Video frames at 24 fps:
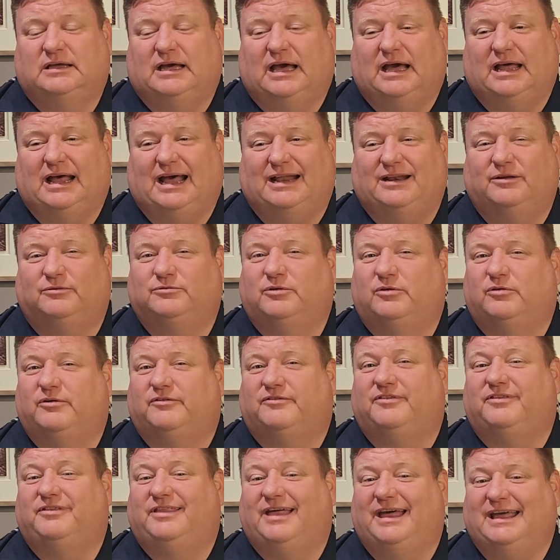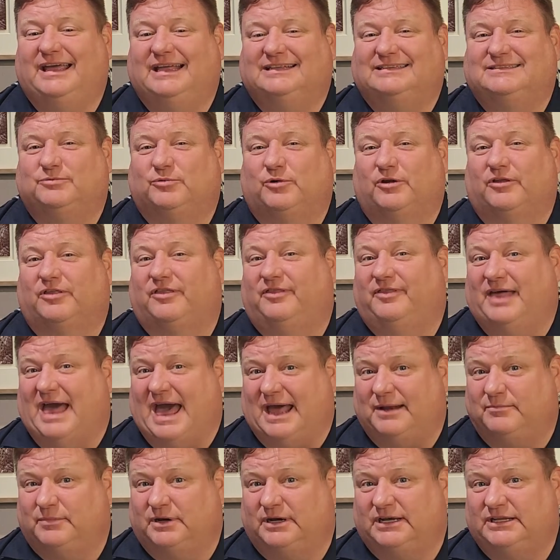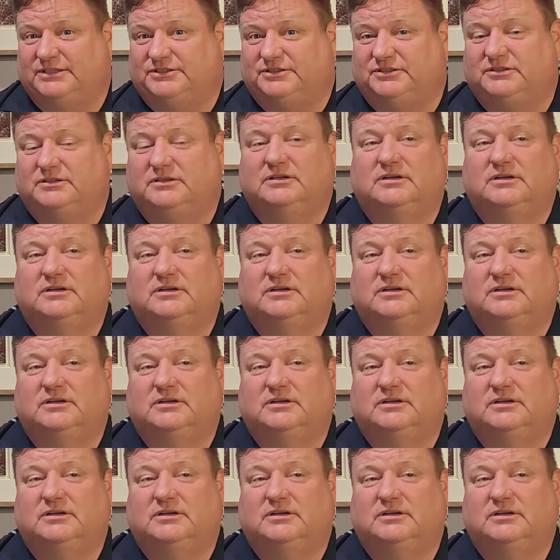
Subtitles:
I don't know if it's worth that much,